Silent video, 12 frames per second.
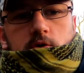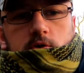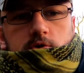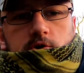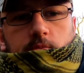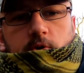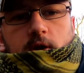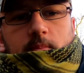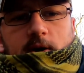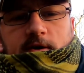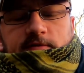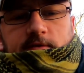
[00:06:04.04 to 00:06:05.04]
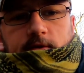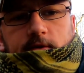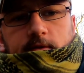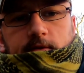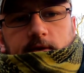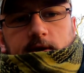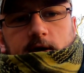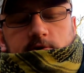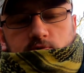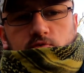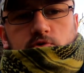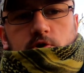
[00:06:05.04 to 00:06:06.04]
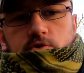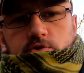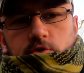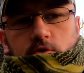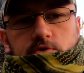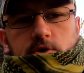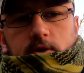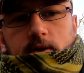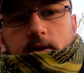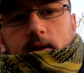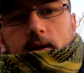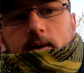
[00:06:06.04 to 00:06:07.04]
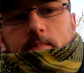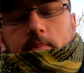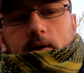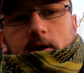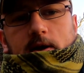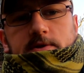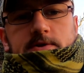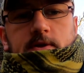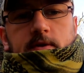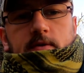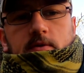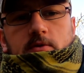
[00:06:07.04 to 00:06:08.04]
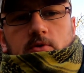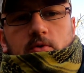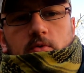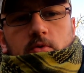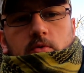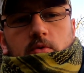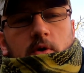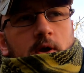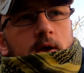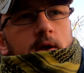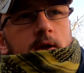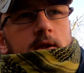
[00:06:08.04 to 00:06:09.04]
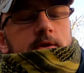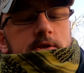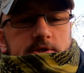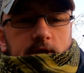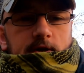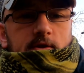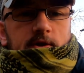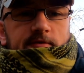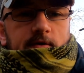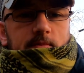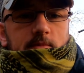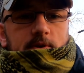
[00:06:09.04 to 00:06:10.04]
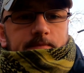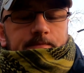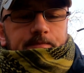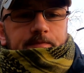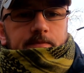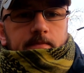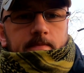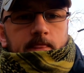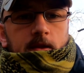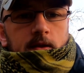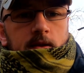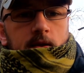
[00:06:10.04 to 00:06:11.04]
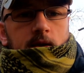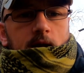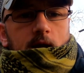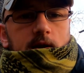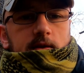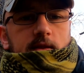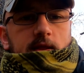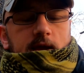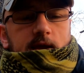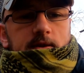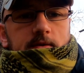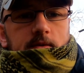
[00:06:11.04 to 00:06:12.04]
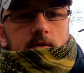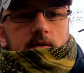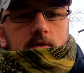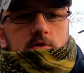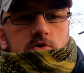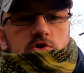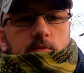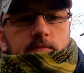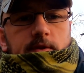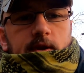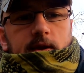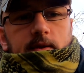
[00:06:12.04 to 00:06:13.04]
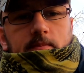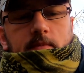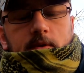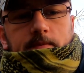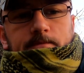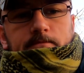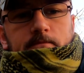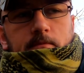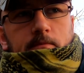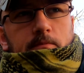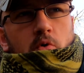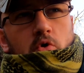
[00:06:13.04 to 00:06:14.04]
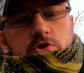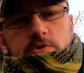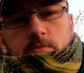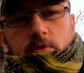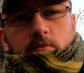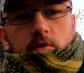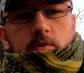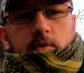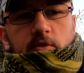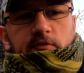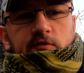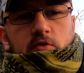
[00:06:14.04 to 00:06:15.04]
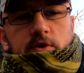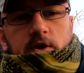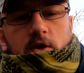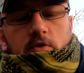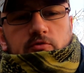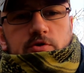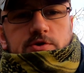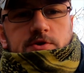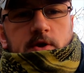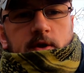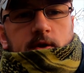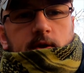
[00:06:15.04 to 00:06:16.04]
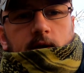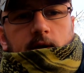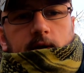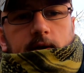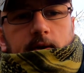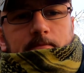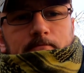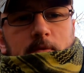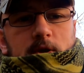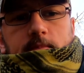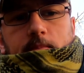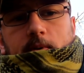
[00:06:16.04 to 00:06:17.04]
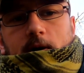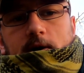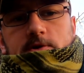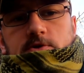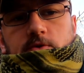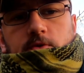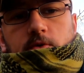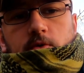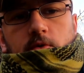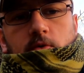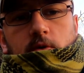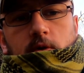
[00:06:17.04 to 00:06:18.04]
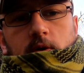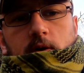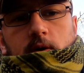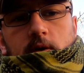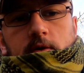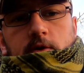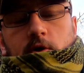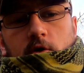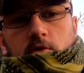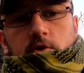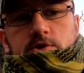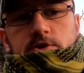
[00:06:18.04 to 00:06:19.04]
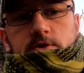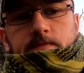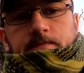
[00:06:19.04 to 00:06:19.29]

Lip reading: Sometime after the castle's construction, it passed to the Sinclair family, and then sometime possibly around about the 1400s it passed to the Douglas